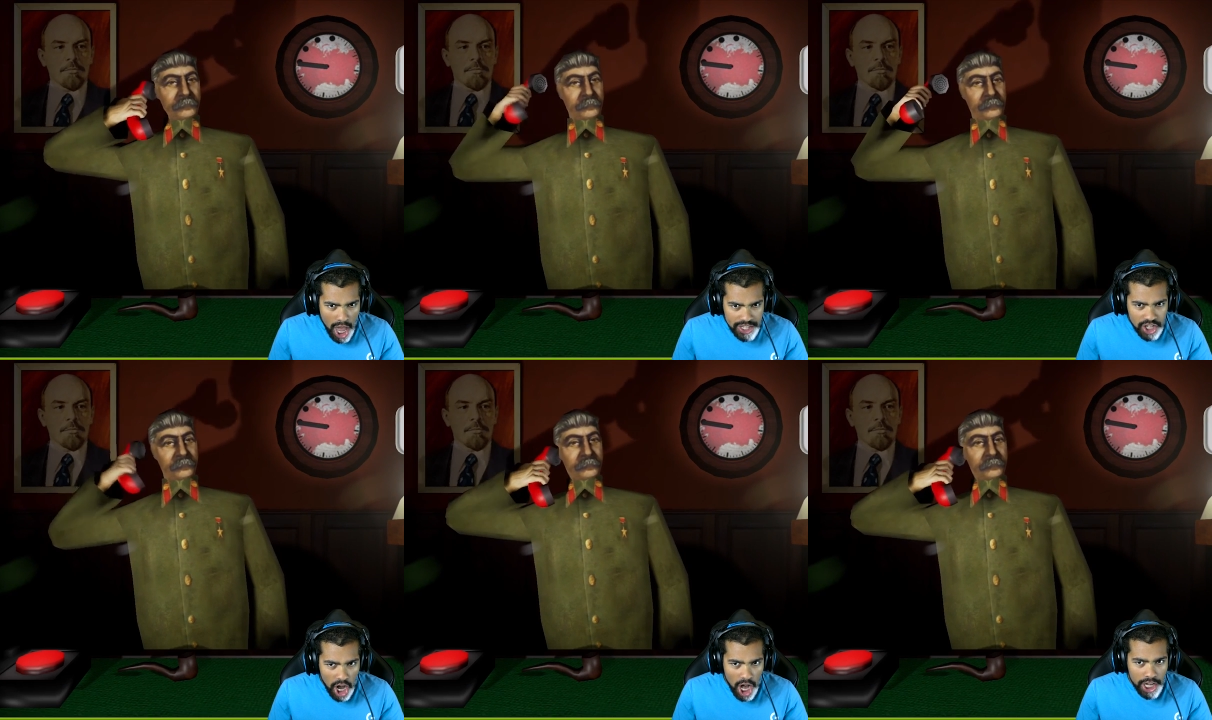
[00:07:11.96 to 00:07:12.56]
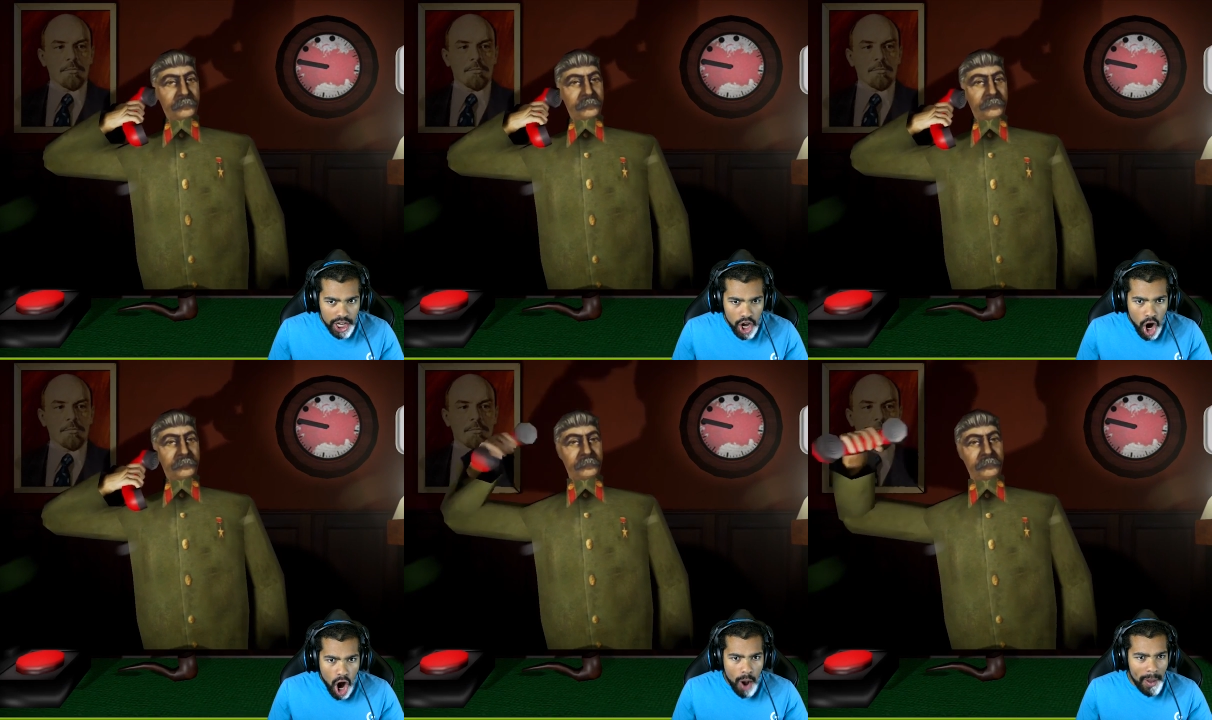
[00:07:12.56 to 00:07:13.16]
Speaker 1: Talk!
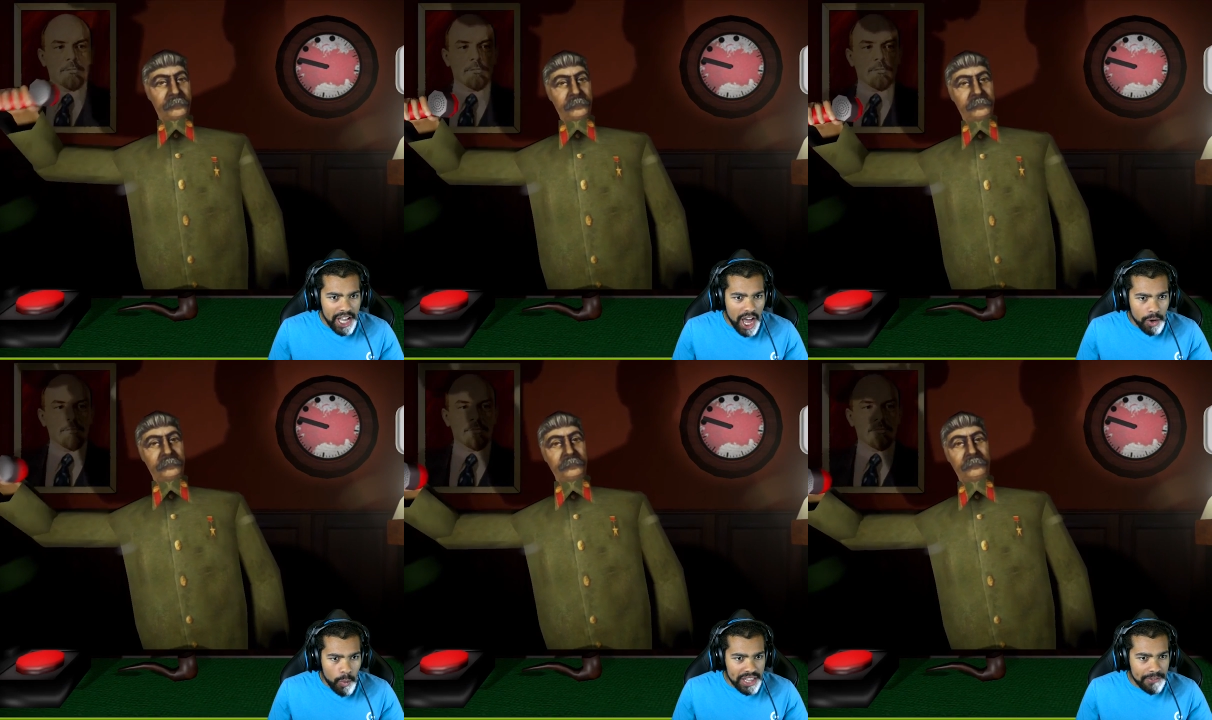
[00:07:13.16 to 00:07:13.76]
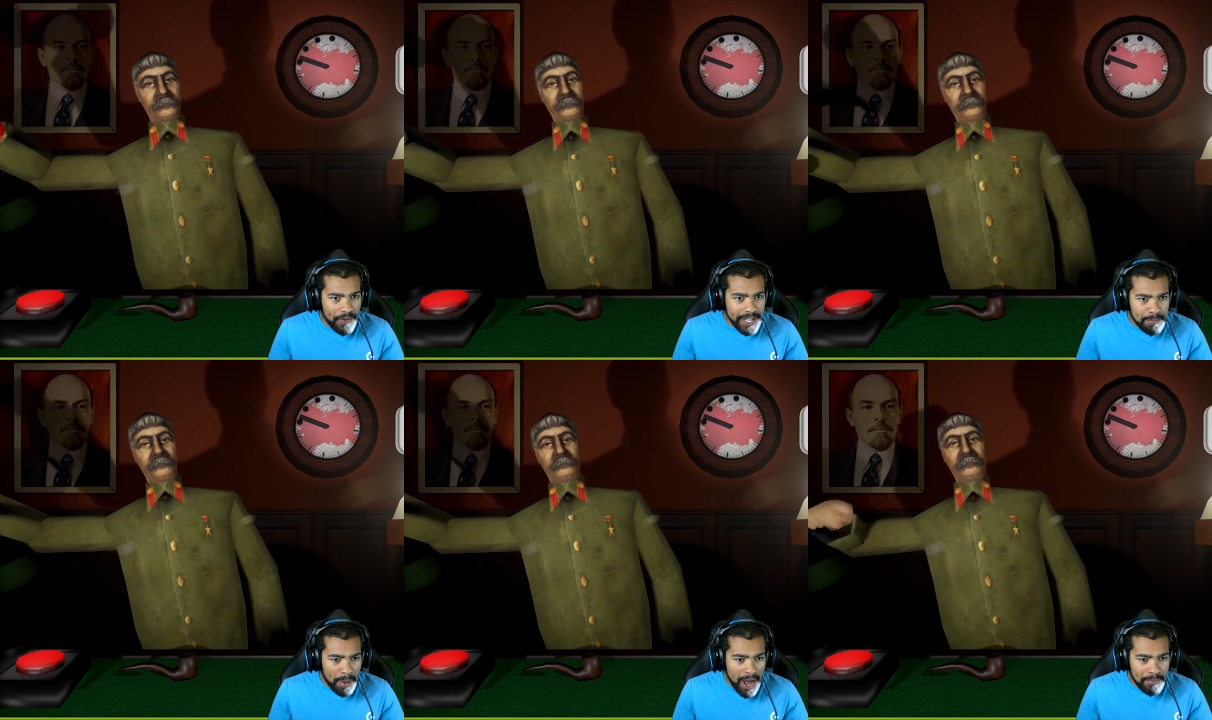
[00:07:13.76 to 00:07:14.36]
Oh my god! Wait, the
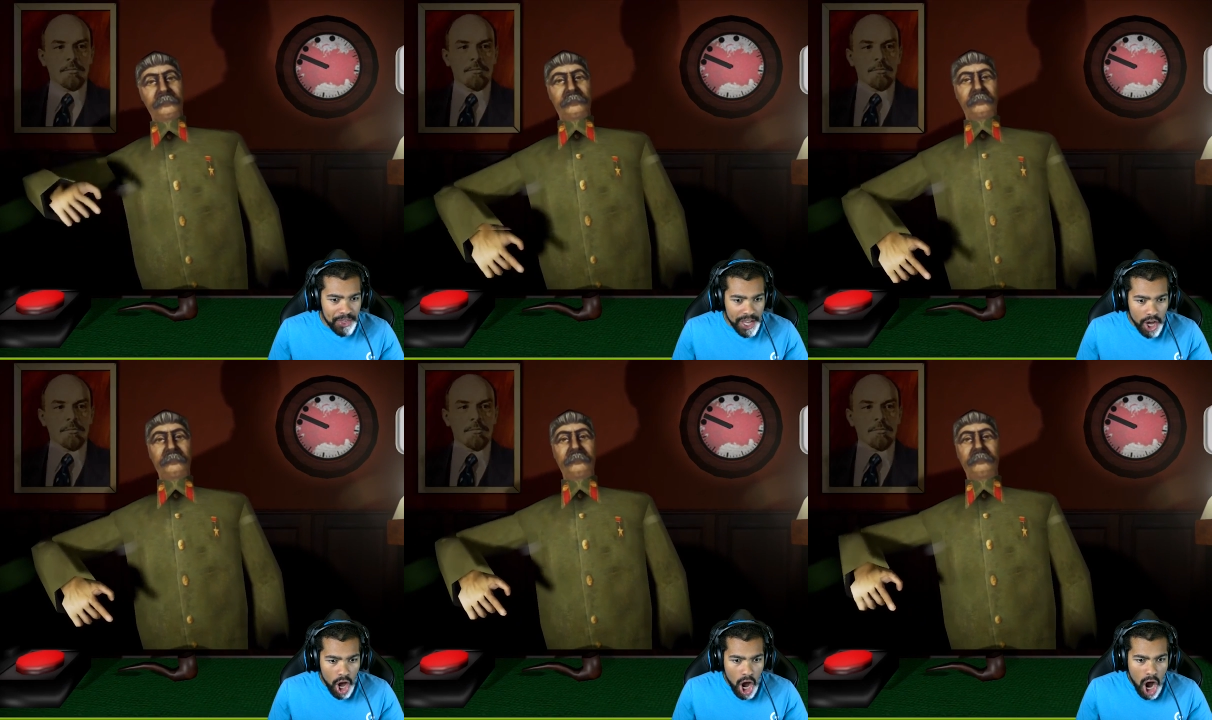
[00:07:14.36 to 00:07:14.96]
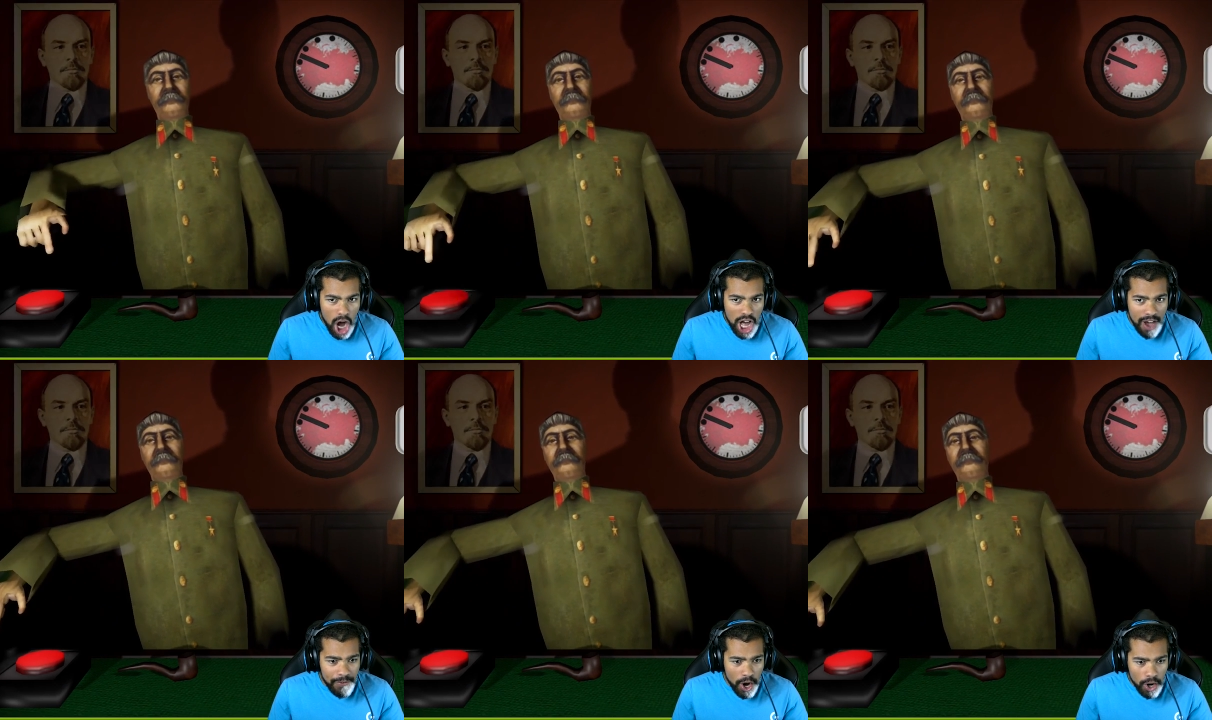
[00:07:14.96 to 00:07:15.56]
fucking bomb thing!
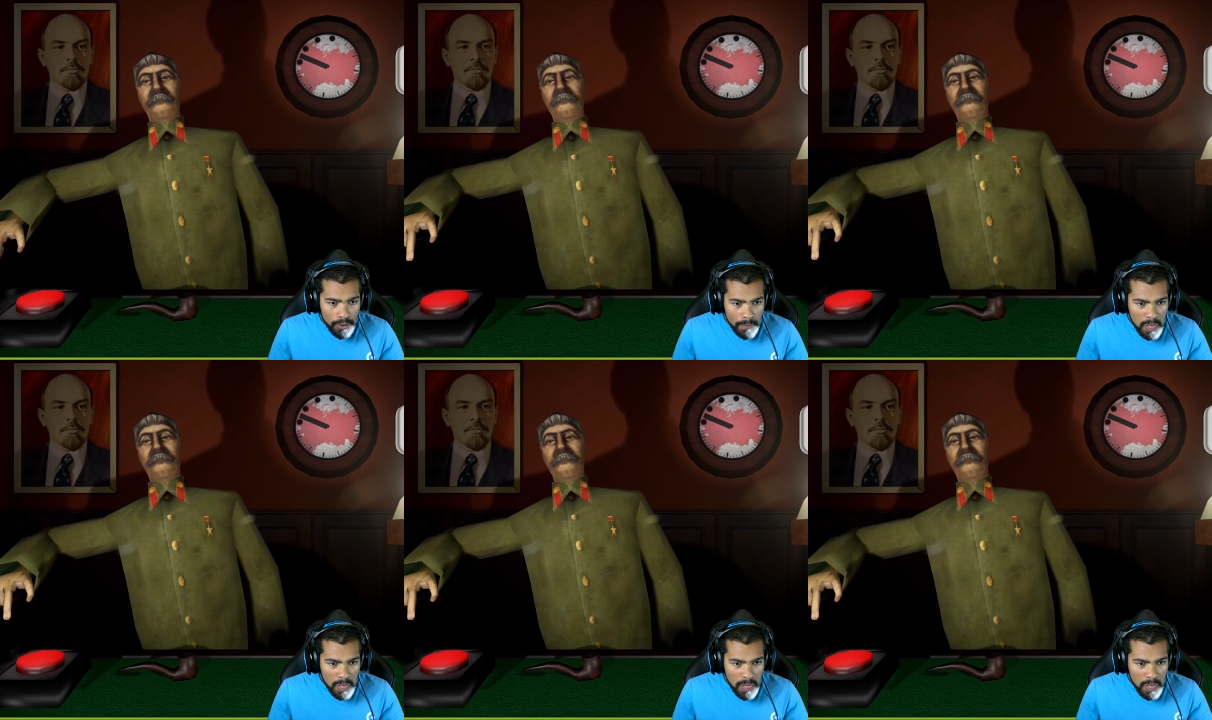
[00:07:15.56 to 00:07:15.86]
Hover!